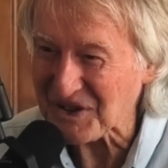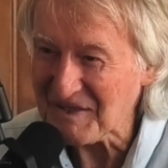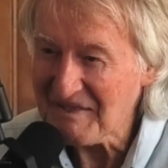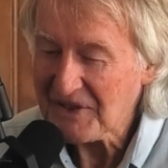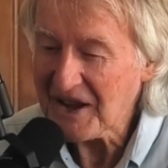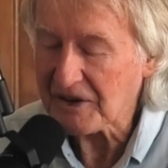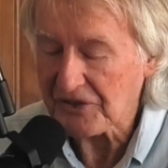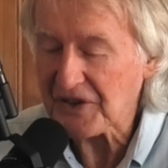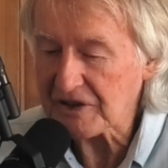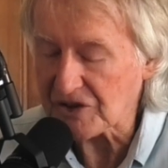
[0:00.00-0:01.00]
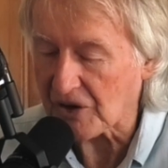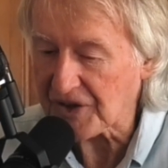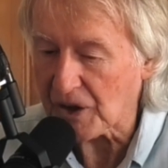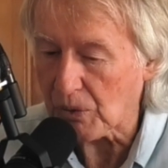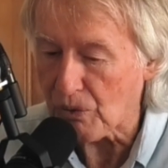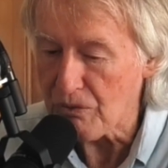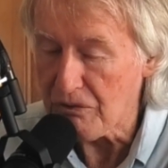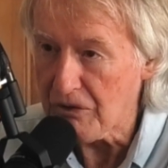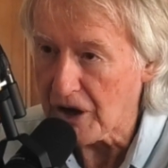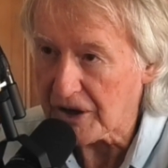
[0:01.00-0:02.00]
And yeah, things like that were
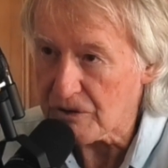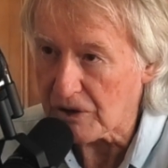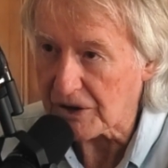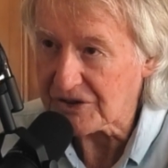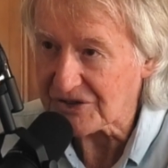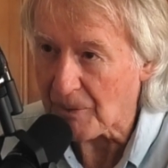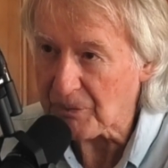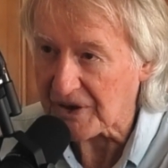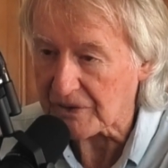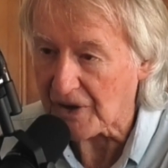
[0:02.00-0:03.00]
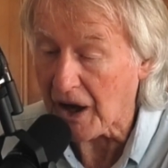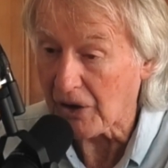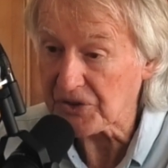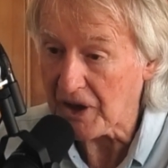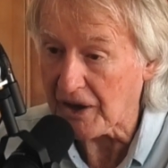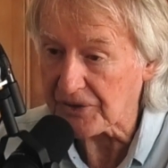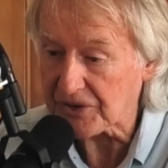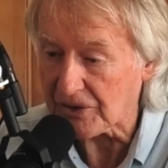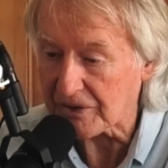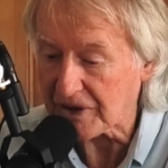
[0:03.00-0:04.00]
really, really something. And the whole town
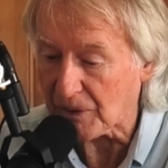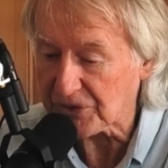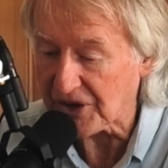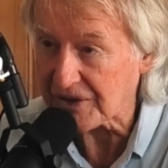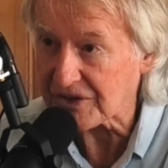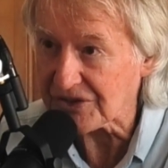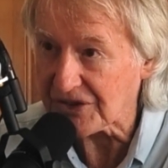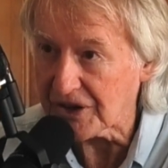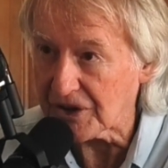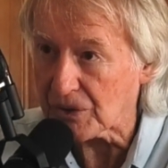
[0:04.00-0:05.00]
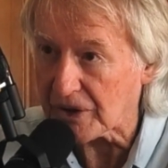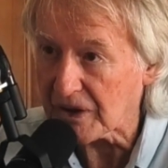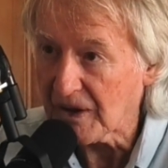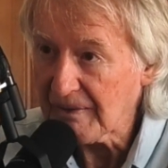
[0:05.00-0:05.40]
turn, comes out to see you. And,